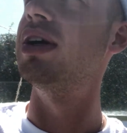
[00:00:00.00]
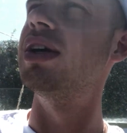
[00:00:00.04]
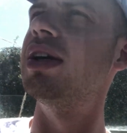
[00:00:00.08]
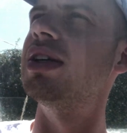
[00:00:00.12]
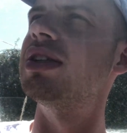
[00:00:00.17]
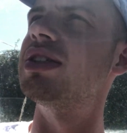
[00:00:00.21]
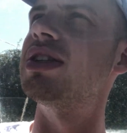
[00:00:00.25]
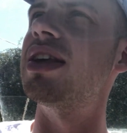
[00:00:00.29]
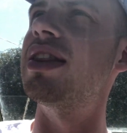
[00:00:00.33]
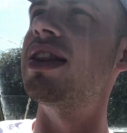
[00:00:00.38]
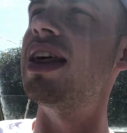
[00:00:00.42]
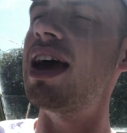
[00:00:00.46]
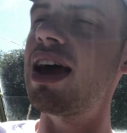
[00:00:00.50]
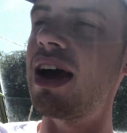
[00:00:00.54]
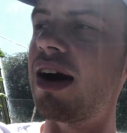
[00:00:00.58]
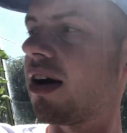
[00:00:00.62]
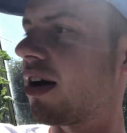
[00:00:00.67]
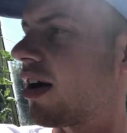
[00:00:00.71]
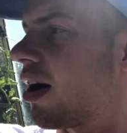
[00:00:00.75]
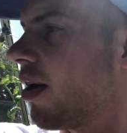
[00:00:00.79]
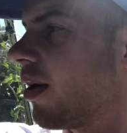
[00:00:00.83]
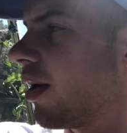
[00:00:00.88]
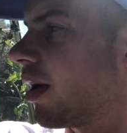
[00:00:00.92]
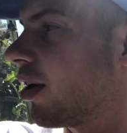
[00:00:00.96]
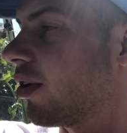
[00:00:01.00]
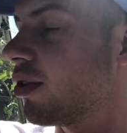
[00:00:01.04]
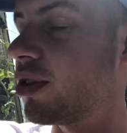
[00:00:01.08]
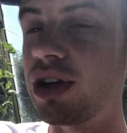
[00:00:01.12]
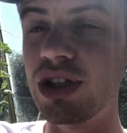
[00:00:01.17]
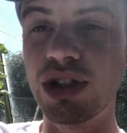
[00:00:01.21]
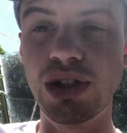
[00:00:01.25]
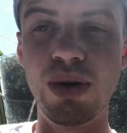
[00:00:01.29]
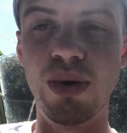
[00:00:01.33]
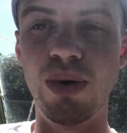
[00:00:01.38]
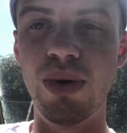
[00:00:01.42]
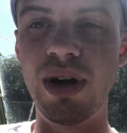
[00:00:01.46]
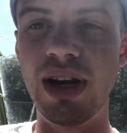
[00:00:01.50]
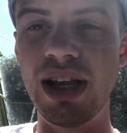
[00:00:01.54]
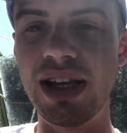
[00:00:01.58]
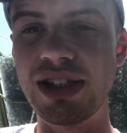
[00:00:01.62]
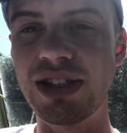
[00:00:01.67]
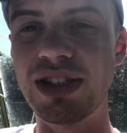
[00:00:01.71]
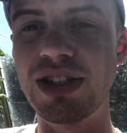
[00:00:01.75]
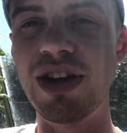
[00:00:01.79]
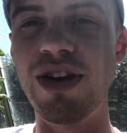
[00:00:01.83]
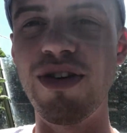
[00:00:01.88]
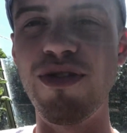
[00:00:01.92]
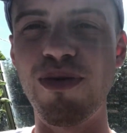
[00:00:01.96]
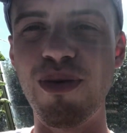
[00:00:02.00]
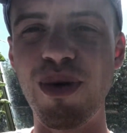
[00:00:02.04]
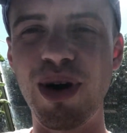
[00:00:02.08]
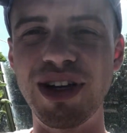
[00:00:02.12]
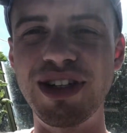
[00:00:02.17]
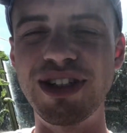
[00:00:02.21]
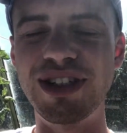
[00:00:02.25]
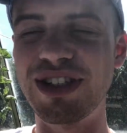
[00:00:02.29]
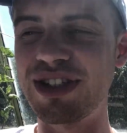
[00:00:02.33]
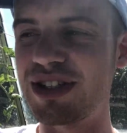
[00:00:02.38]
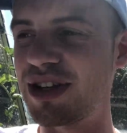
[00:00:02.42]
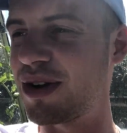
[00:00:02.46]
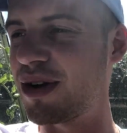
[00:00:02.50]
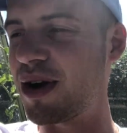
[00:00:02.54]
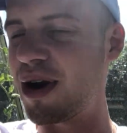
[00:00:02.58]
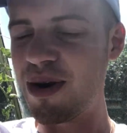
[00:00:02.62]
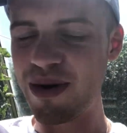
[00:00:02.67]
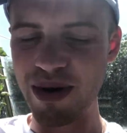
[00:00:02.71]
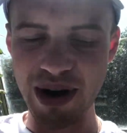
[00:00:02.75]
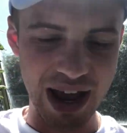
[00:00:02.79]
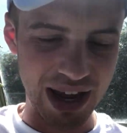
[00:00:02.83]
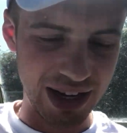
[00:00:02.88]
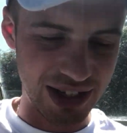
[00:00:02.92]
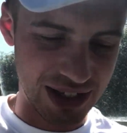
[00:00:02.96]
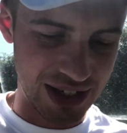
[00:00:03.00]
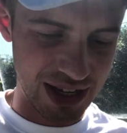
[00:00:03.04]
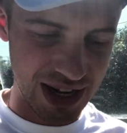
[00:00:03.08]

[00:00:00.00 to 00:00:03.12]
So they are going on the short list of ones to grow next